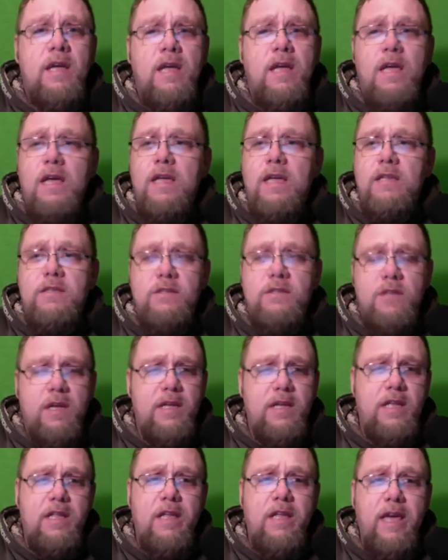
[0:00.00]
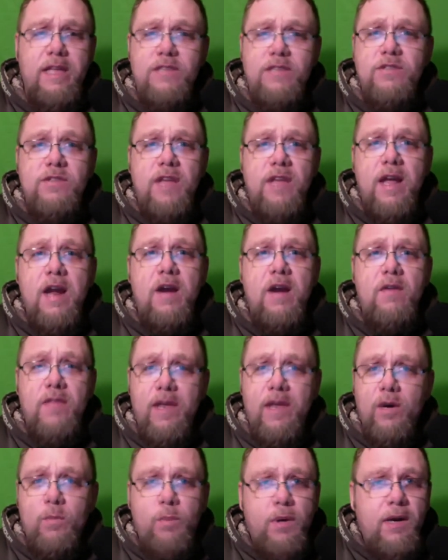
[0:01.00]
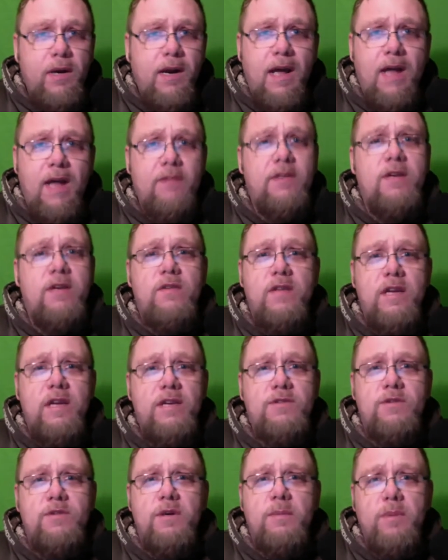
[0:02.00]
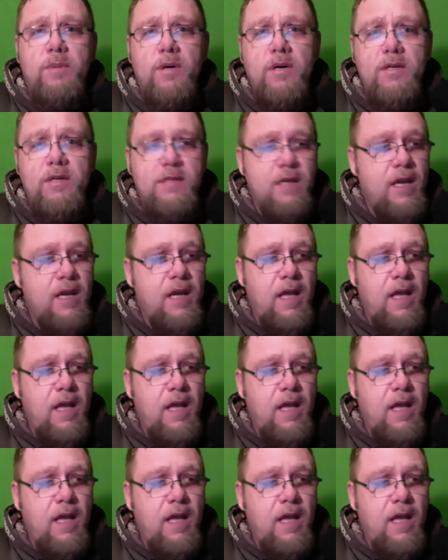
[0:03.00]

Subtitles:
It's there. They don't put it out there in the history books.